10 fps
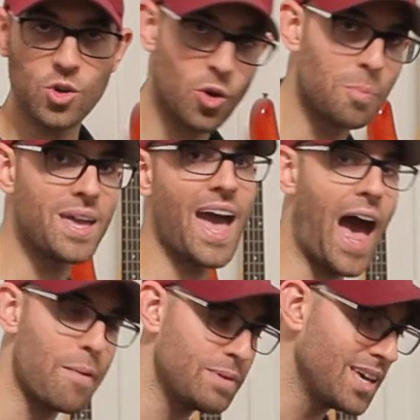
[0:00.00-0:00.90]
You'll be
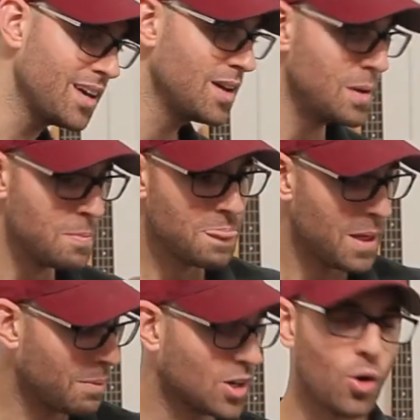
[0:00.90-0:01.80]
happy.
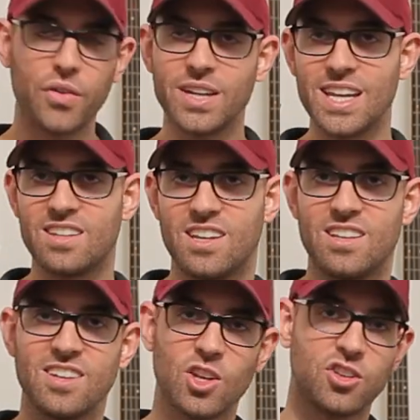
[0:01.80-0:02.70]
But go with the
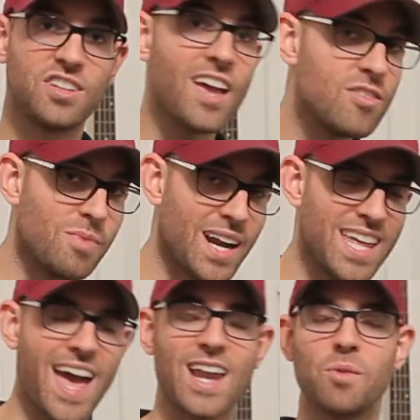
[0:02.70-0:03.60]
Nisis. You'll save
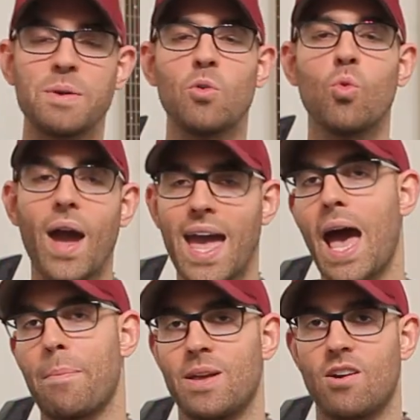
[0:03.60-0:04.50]
money and you'll be way
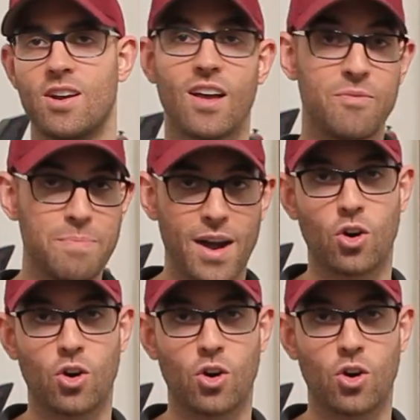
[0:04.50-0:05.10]
happier and you'll have better